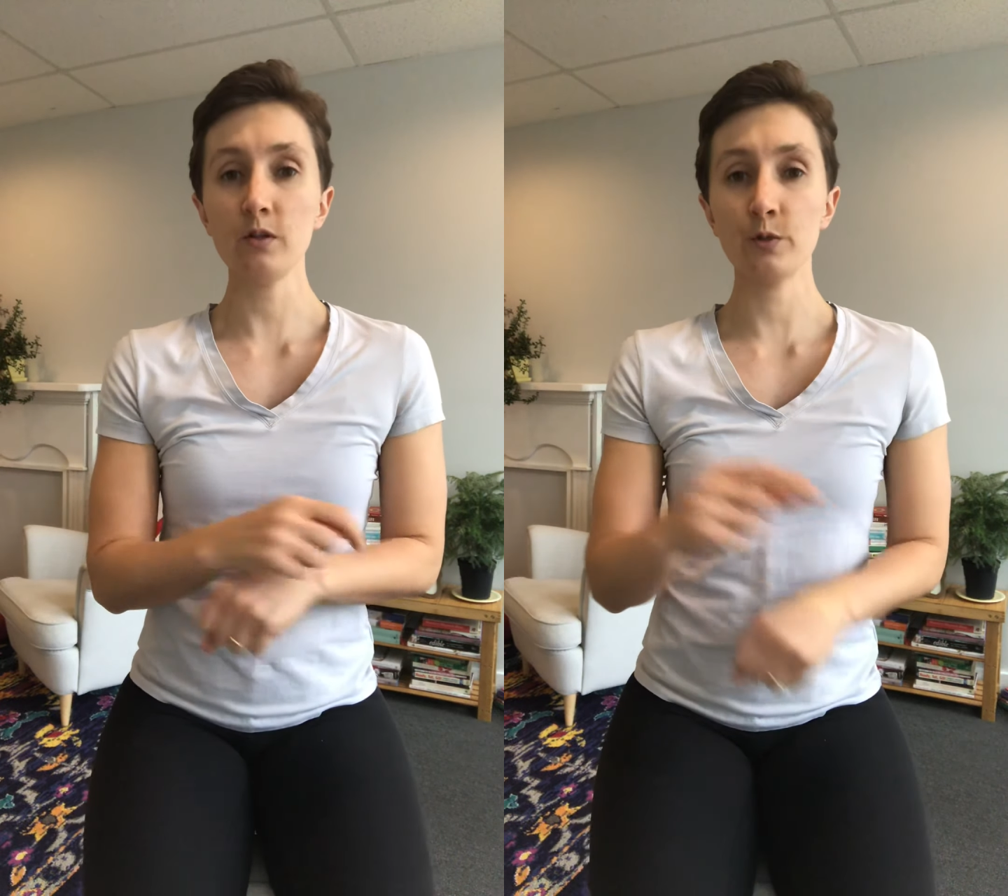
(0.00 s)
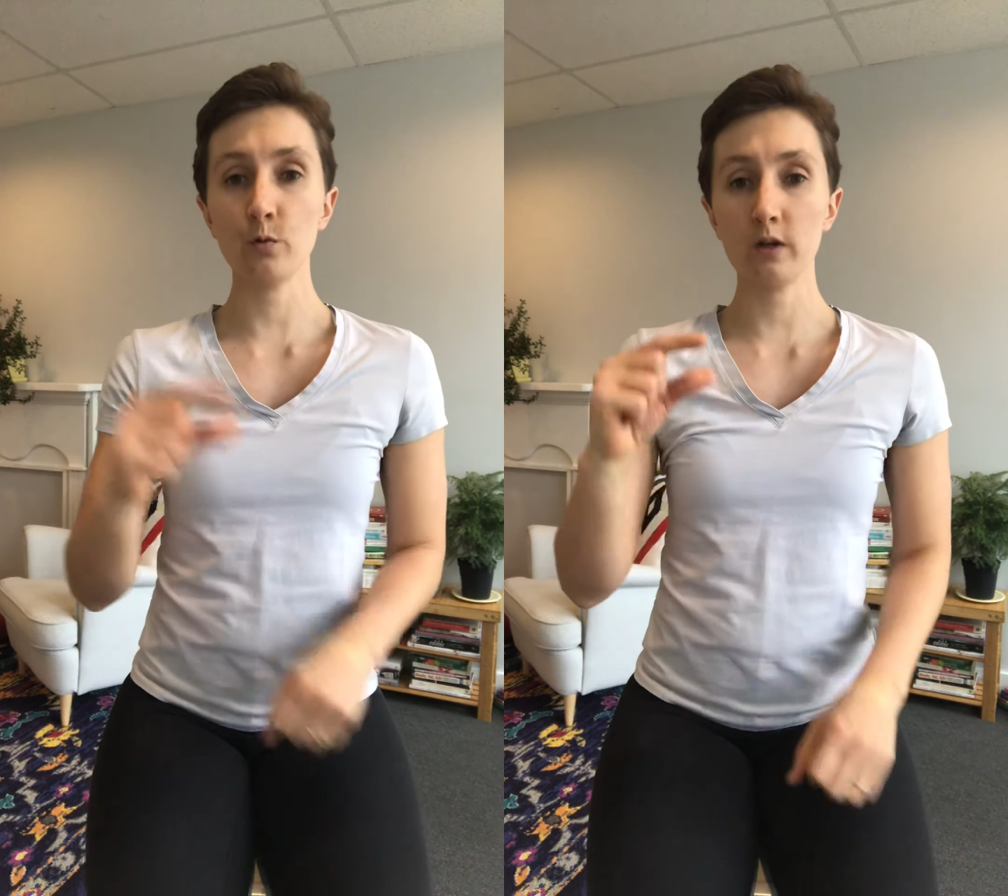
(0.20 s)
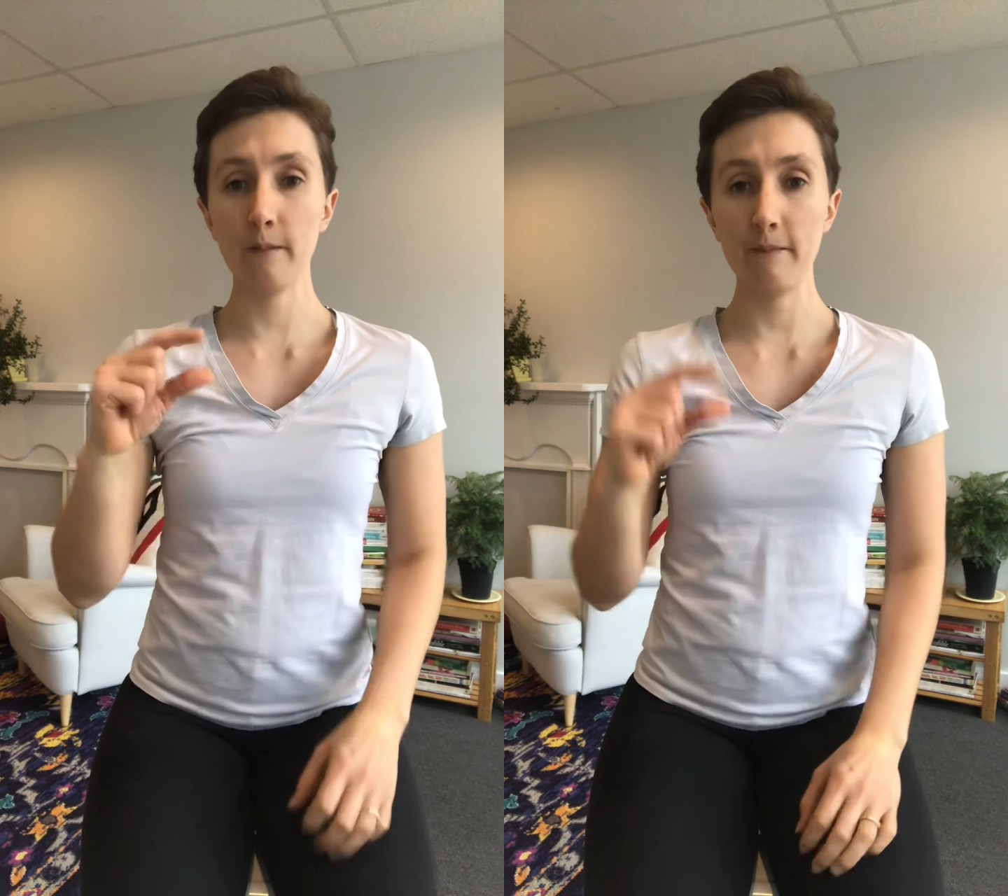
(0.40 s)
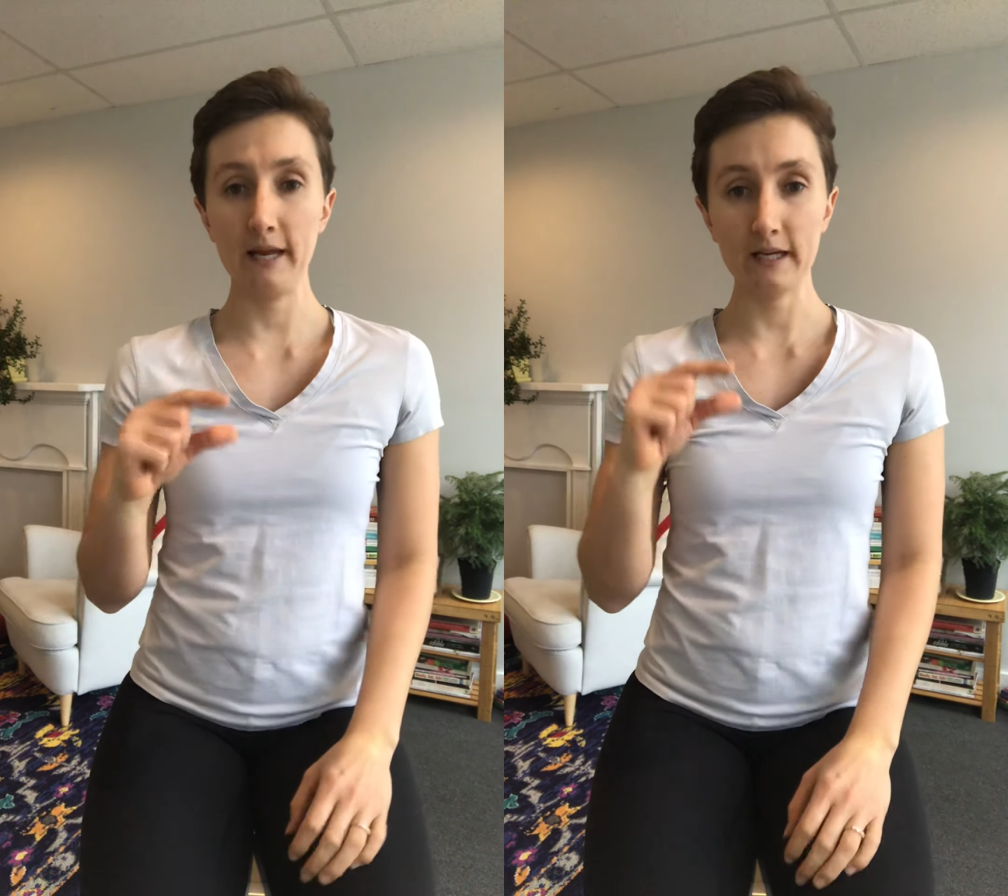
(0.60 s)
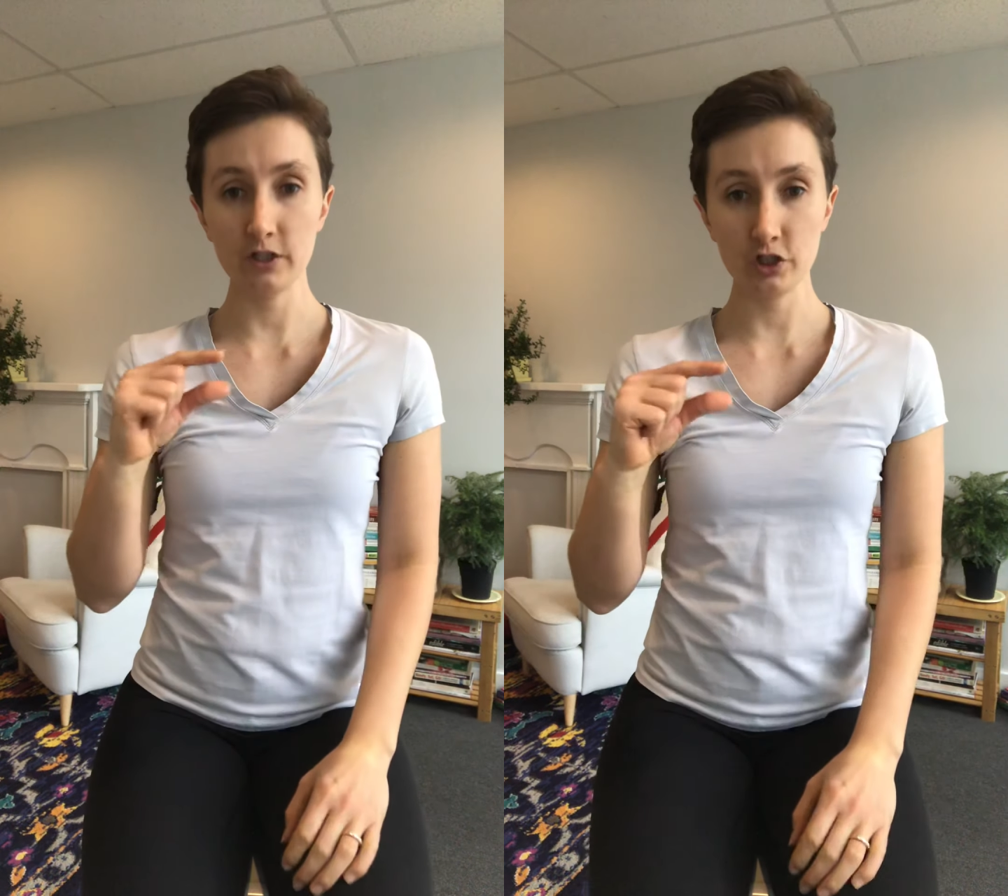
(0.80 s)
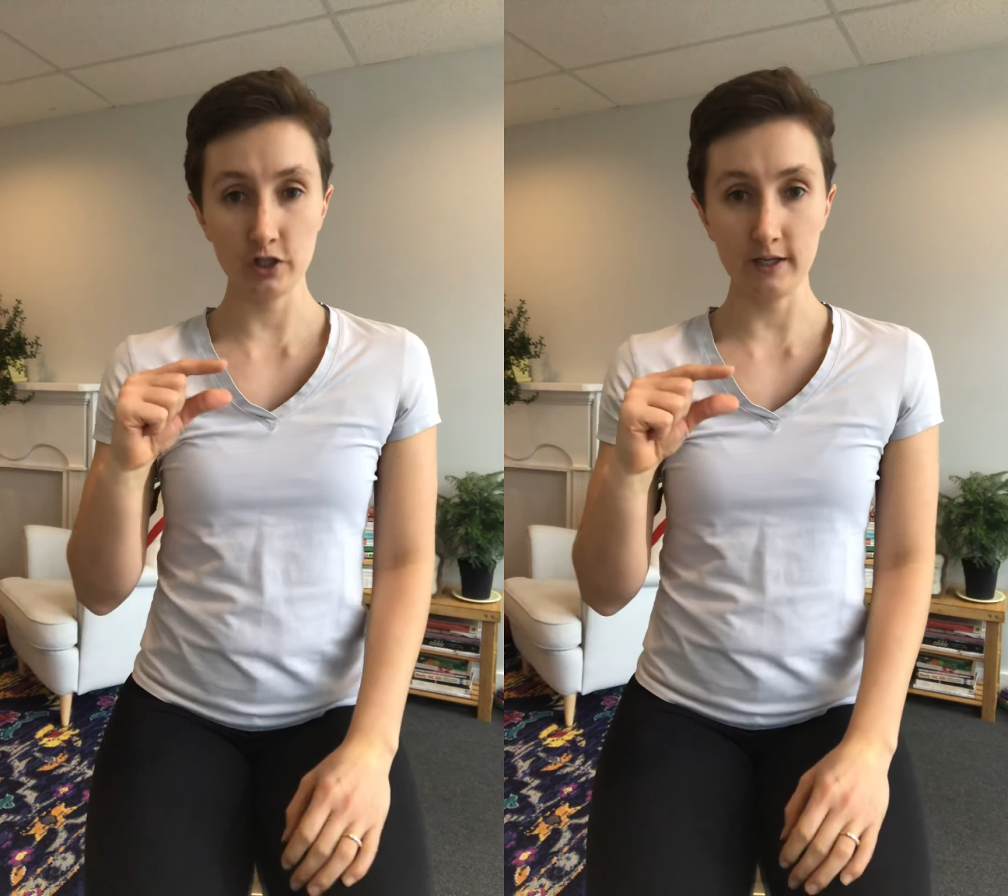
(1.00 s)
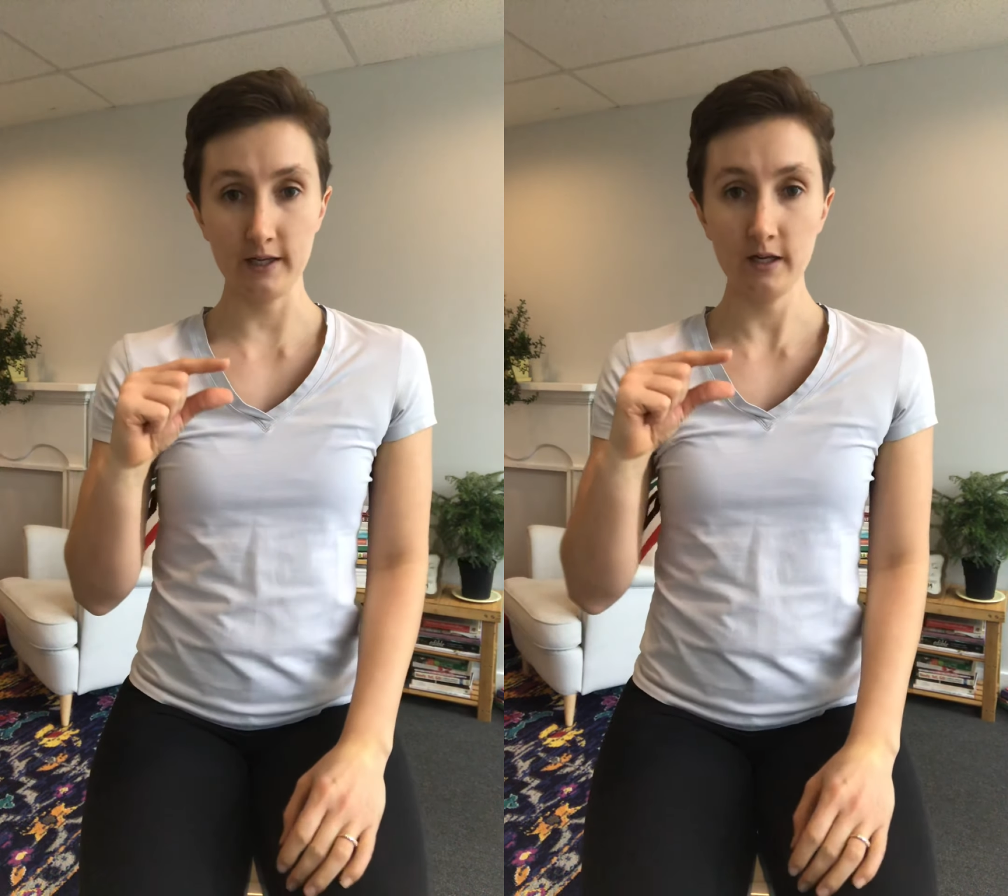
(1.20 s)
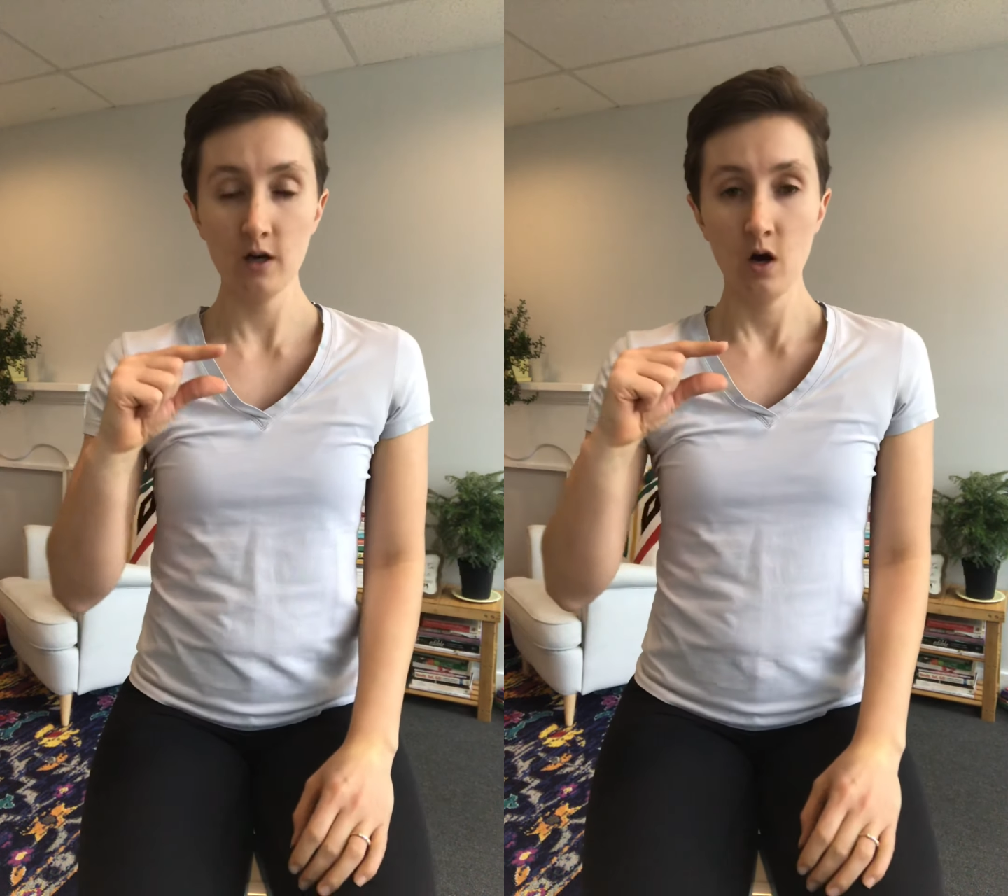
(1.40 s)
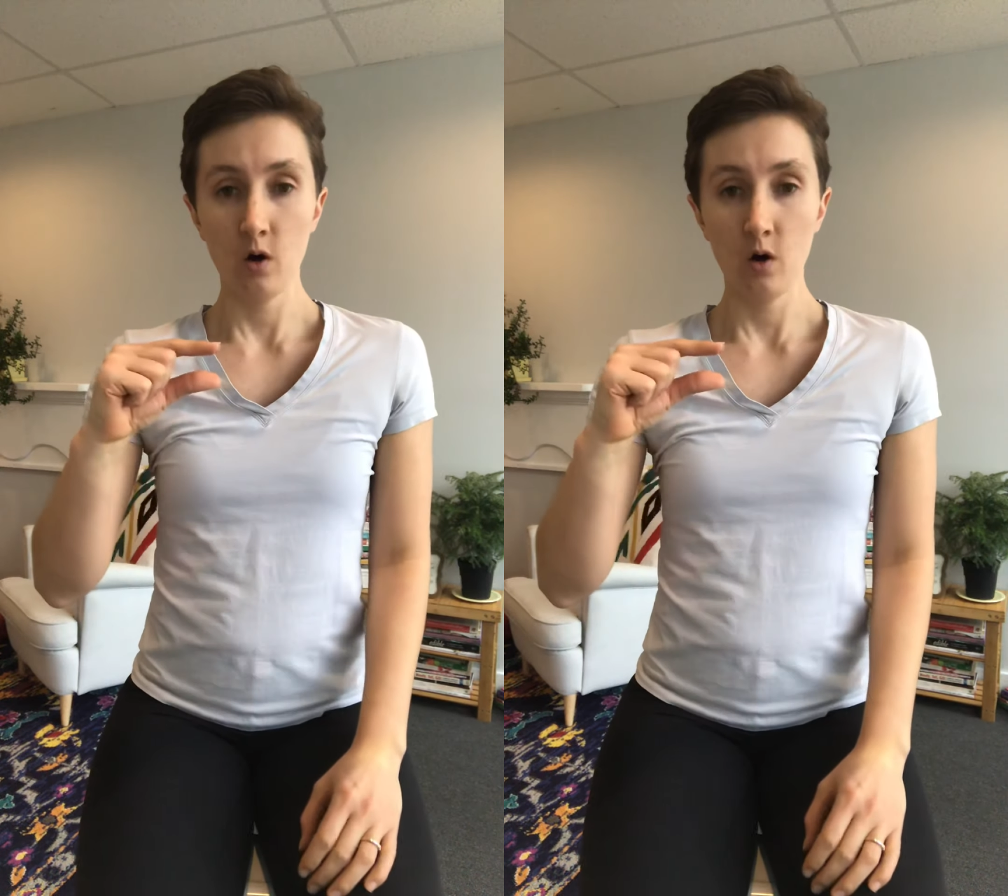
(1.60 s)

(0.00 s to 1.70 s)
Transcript: So we're going to make a G